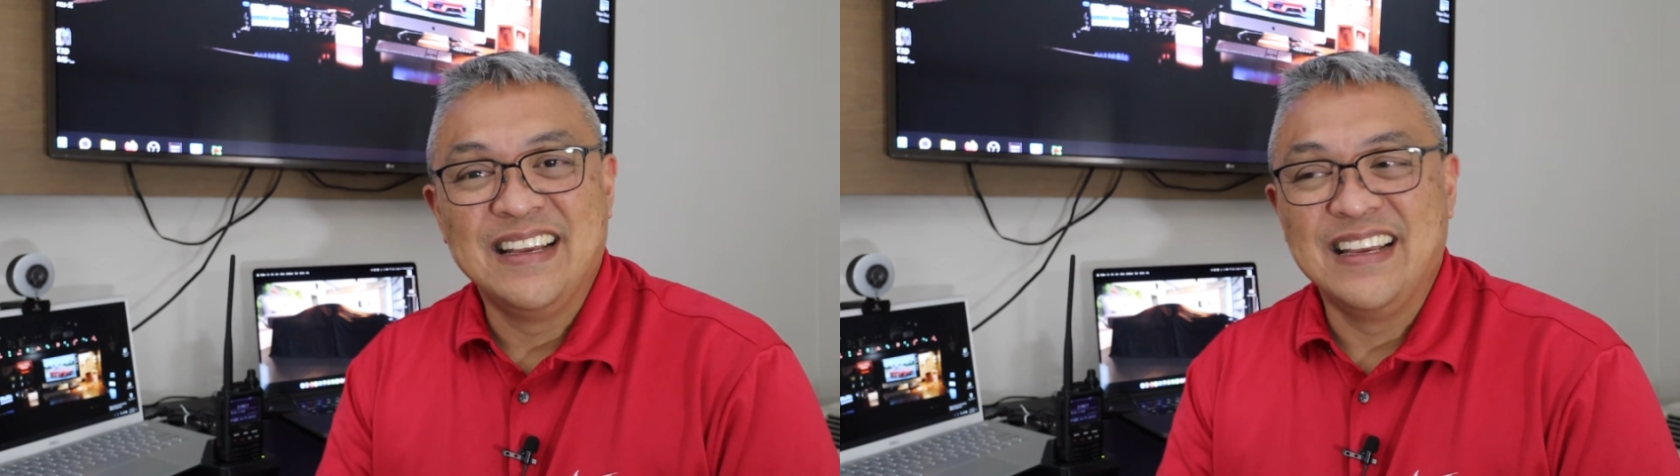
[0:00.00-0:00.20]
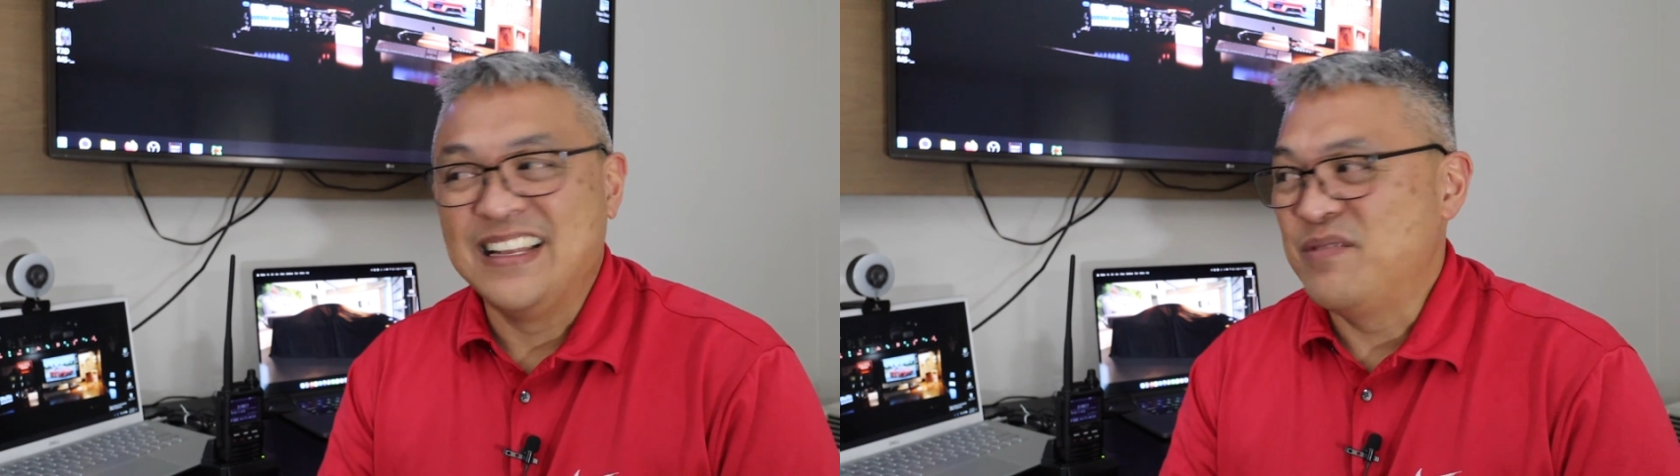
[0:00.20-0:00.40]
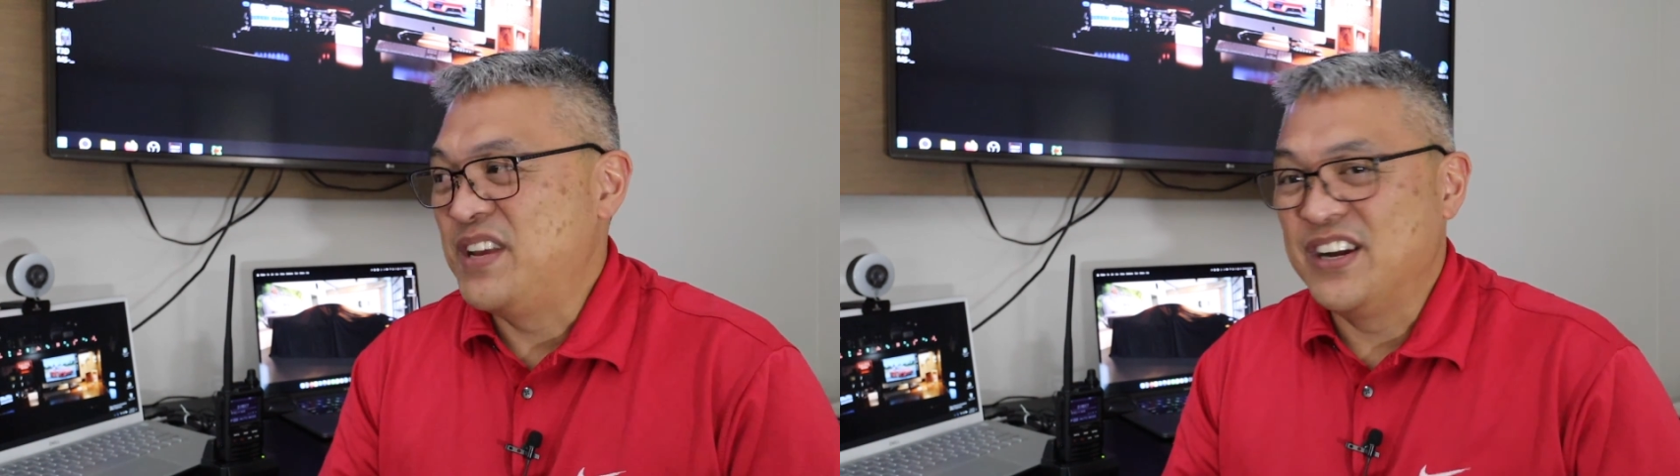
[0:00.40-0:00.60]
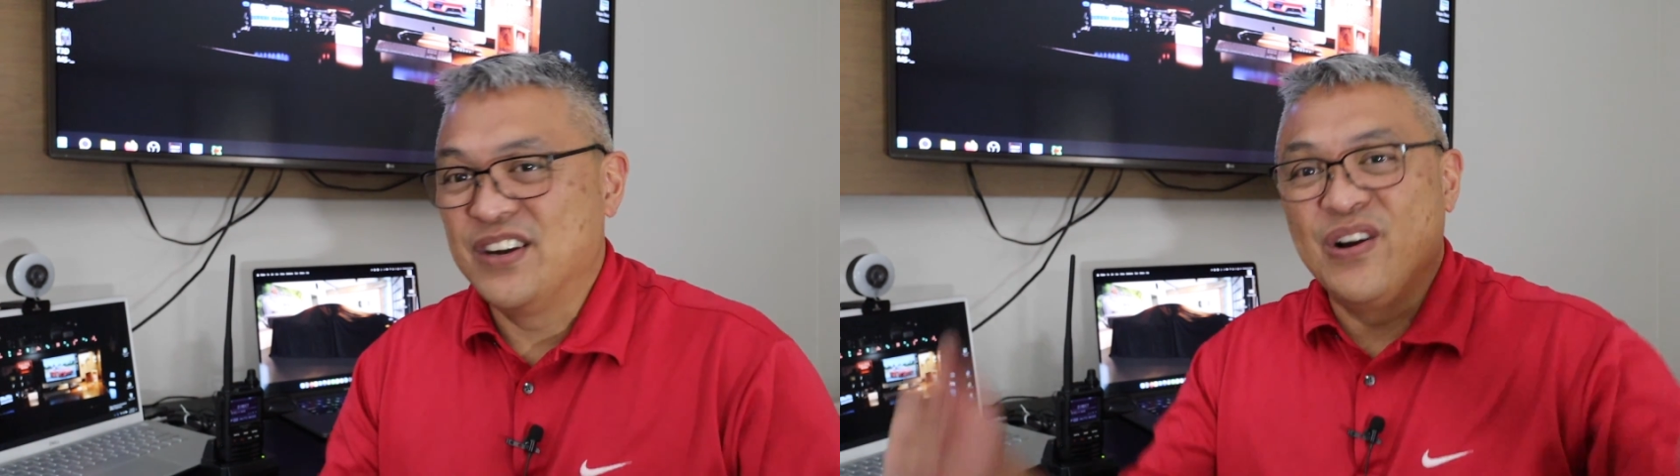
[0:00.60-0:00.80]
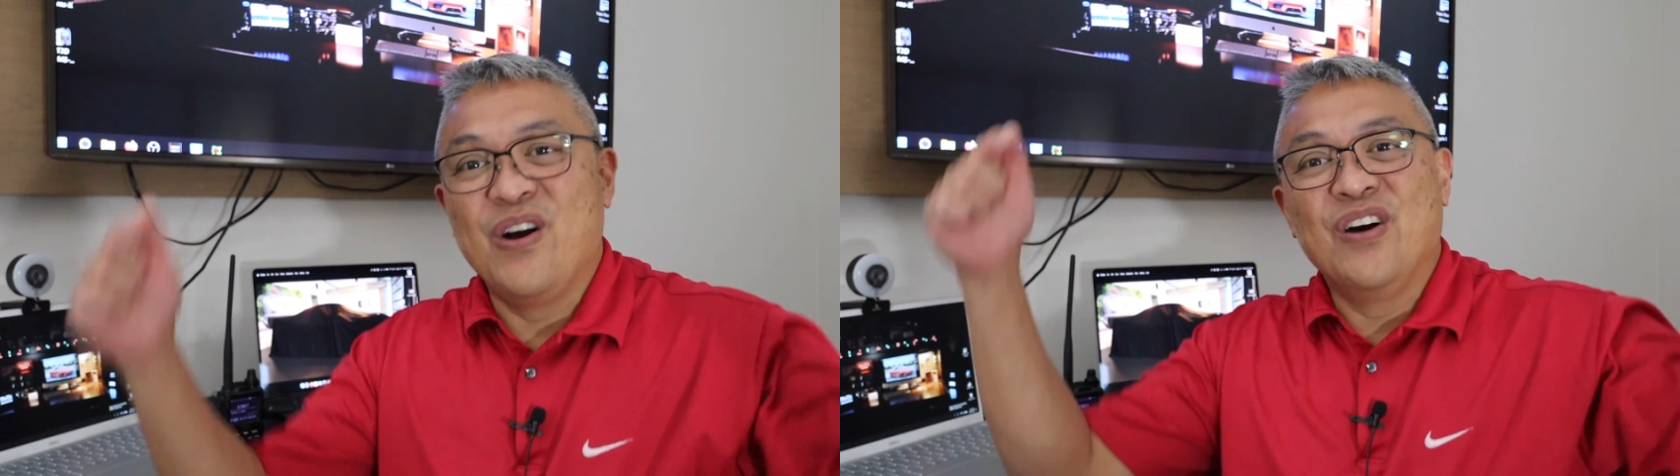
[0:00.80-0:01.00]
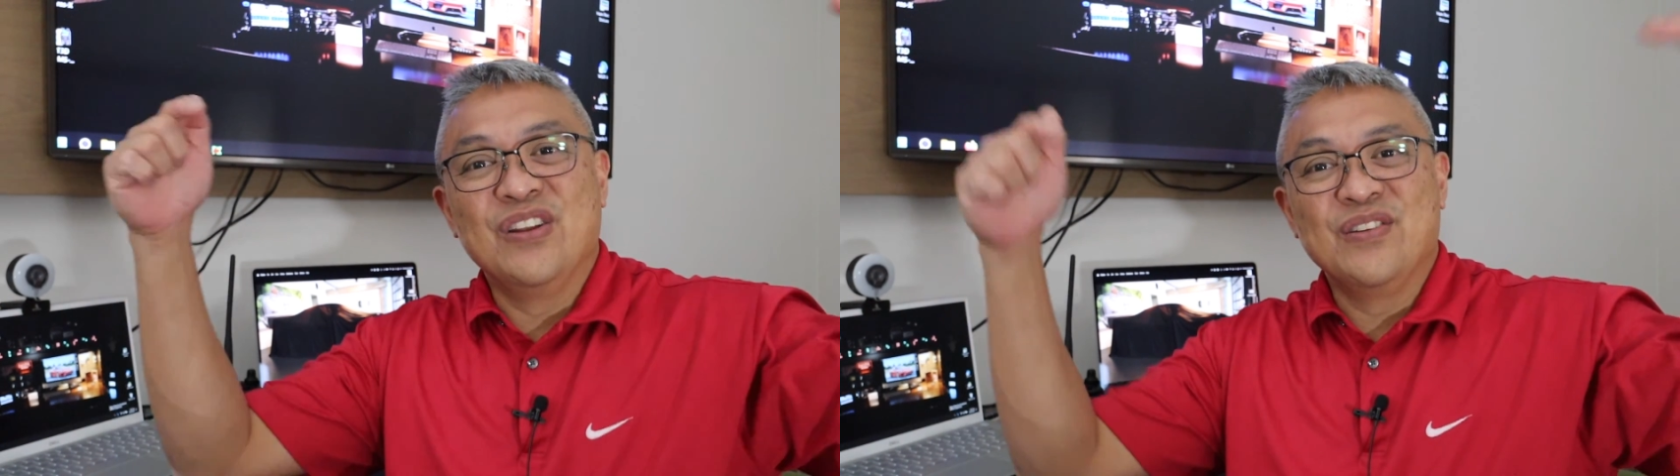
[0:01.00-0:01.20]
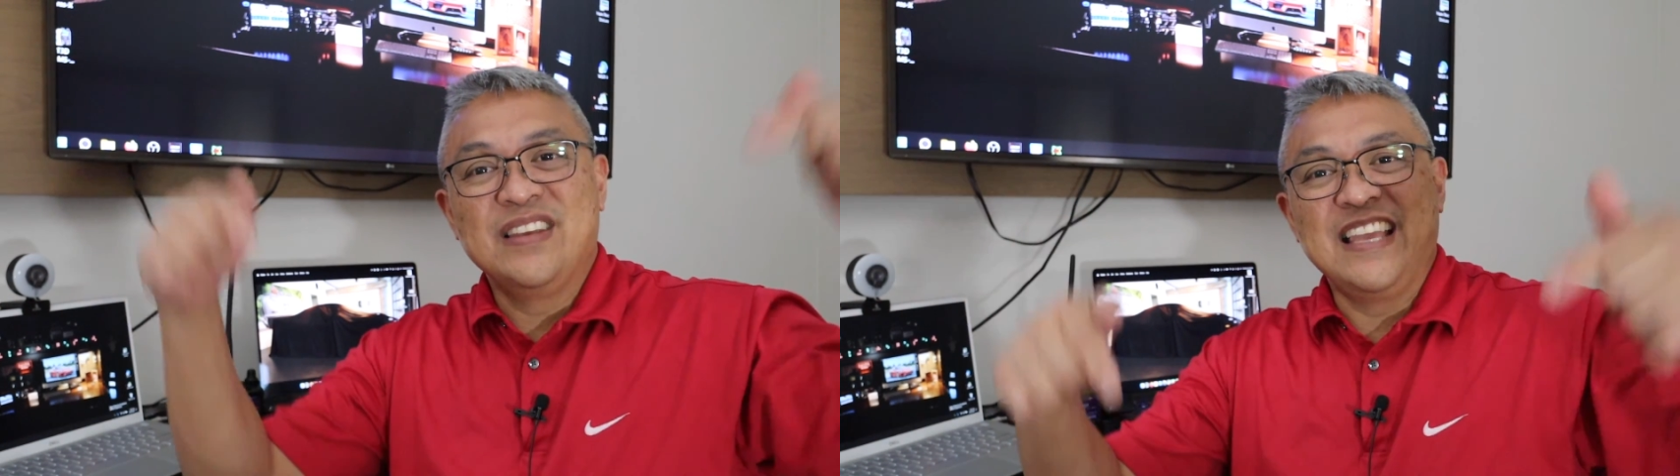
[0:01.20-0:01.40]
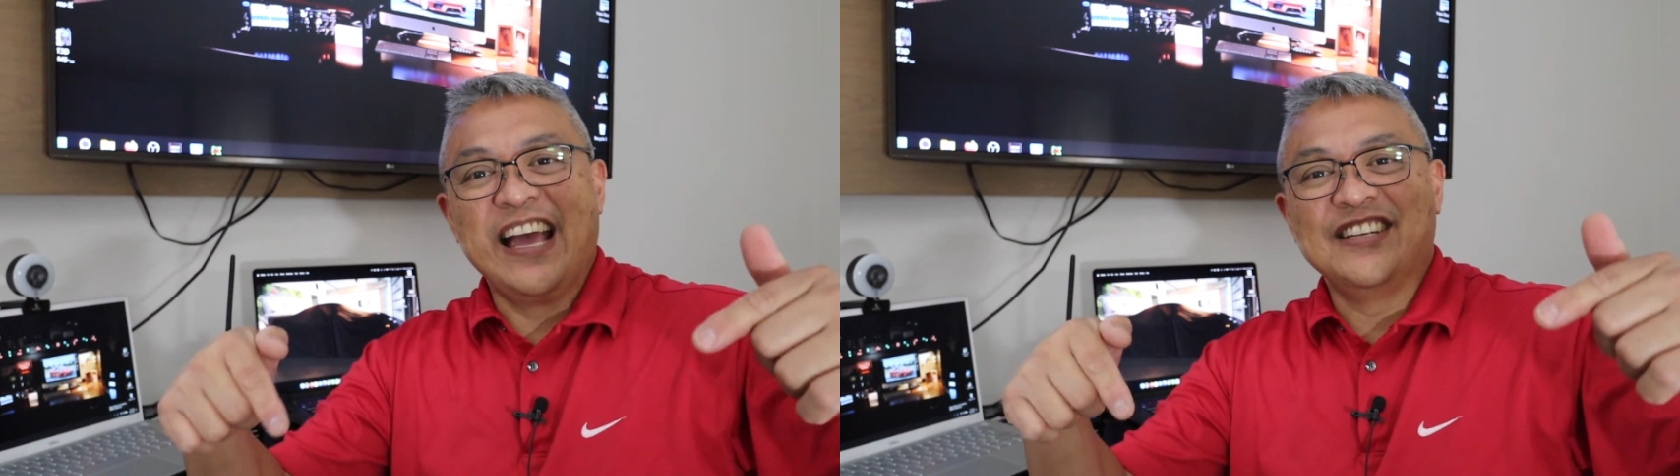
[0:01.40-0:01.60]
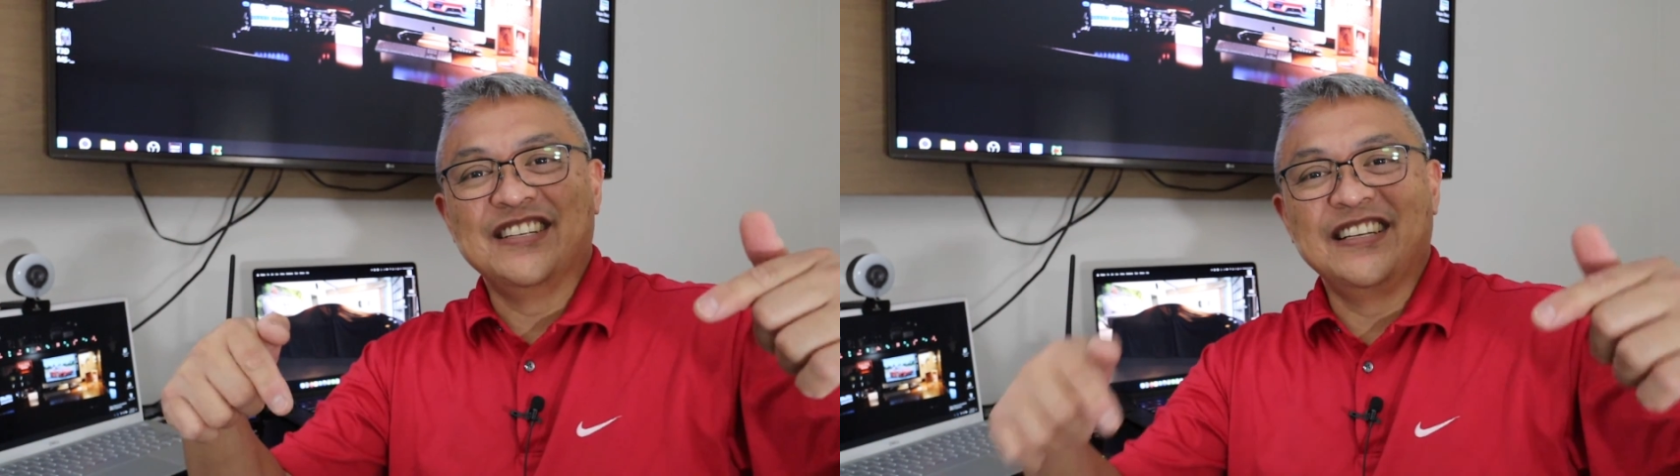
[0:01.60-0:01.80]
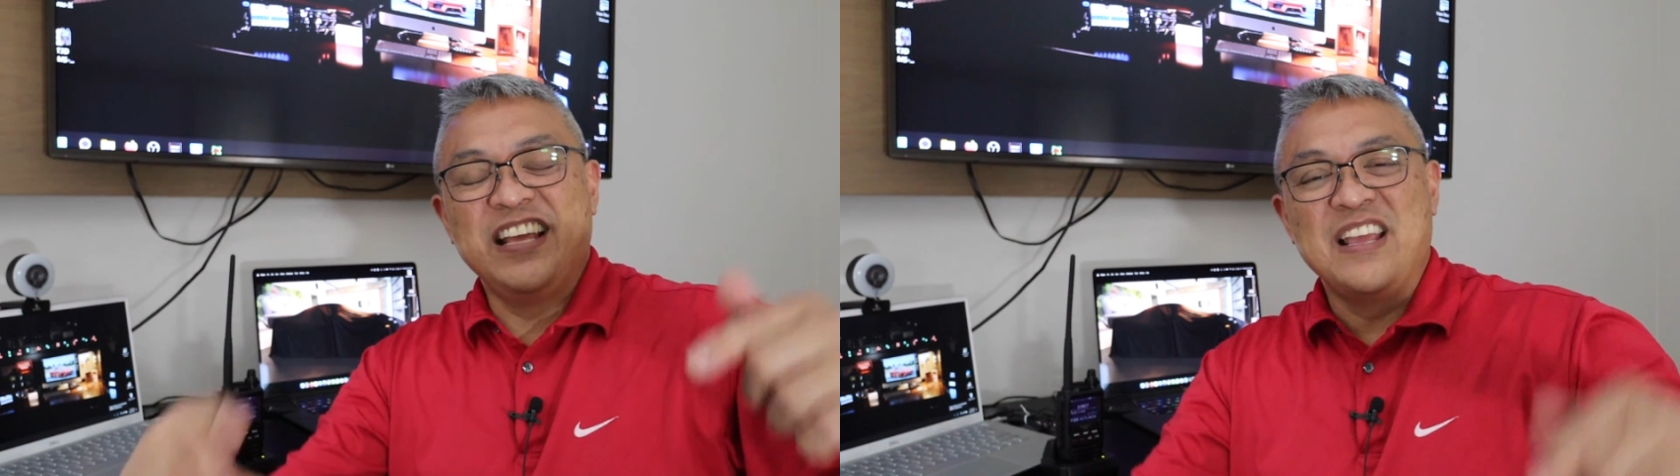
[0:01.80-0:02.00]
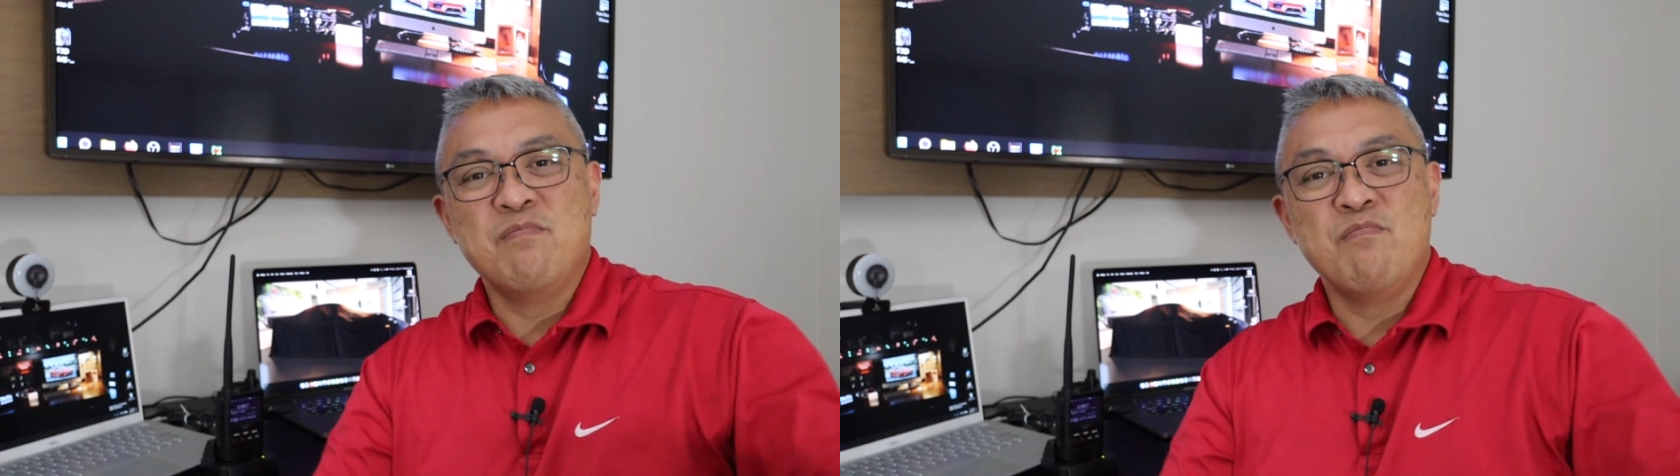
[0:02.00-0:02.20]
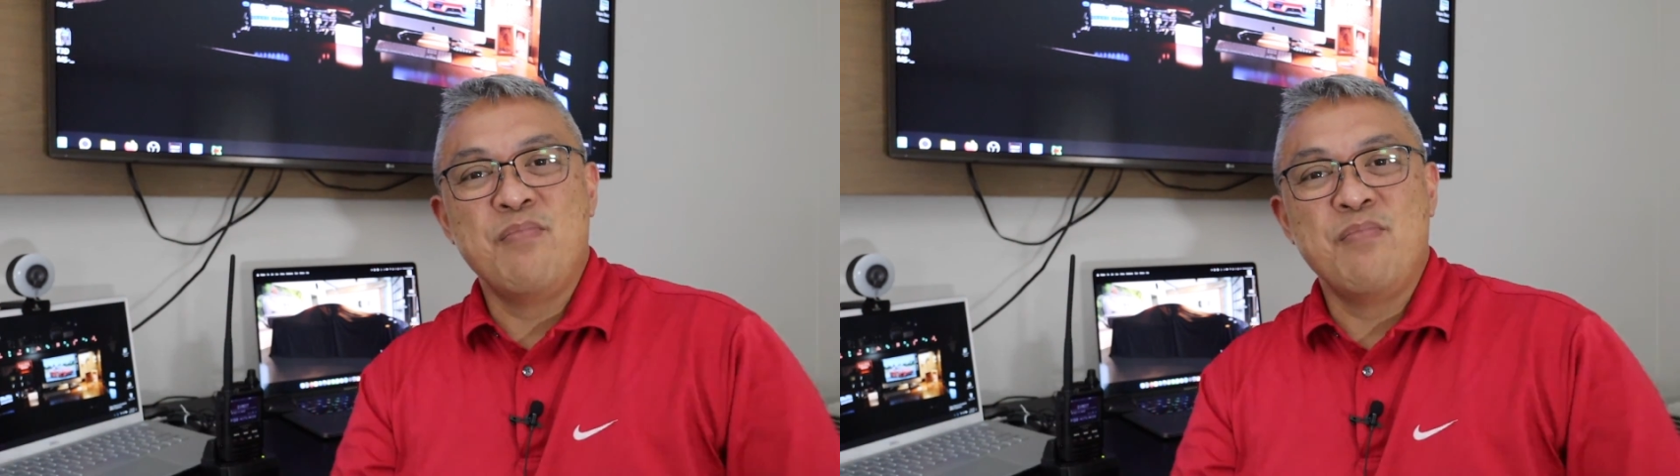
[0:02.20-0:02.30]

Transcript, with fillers: and I'm here on location in